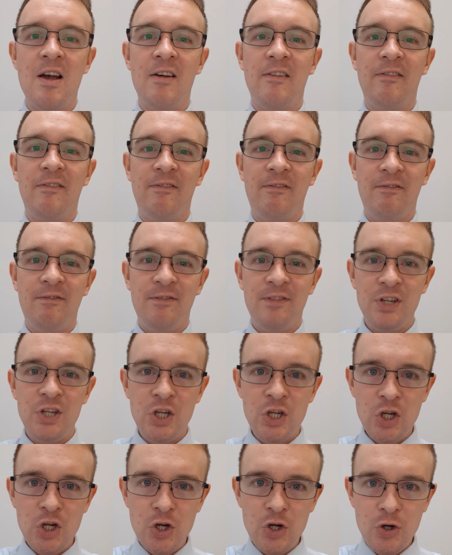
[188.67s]

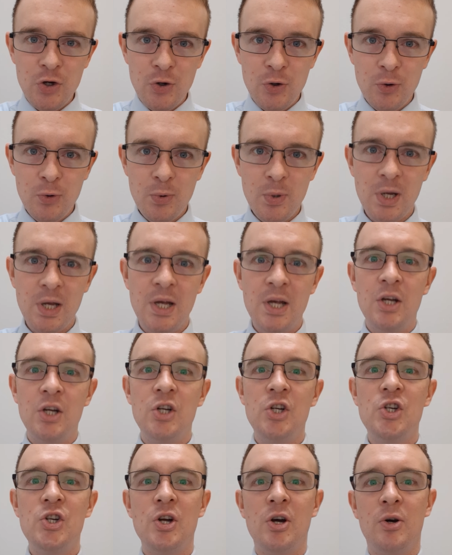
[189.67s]
Few
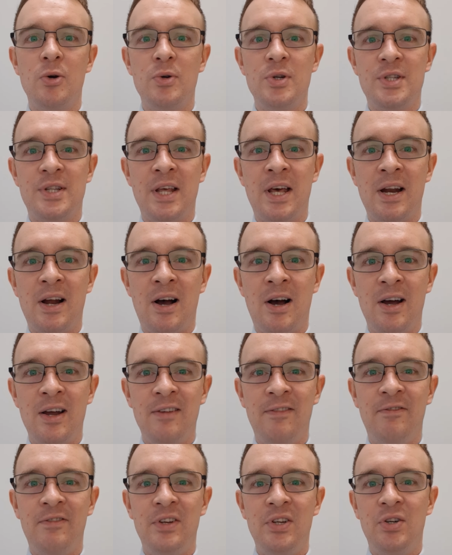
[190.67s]
shows that I
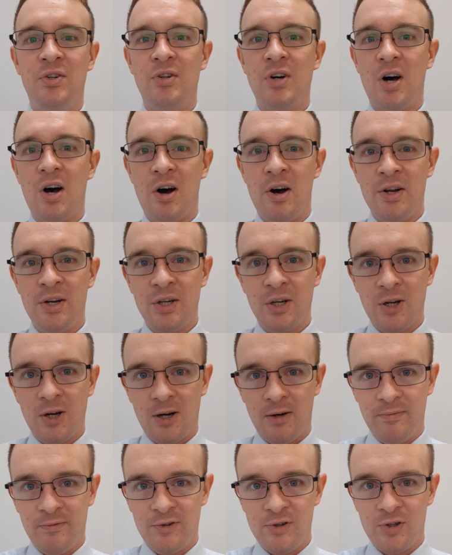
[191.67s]
feel
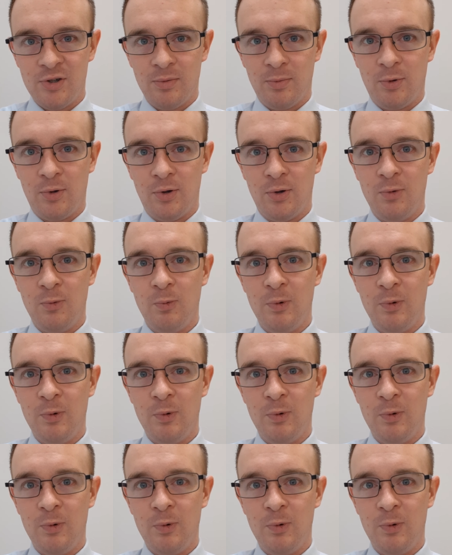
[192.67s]
uncomfortable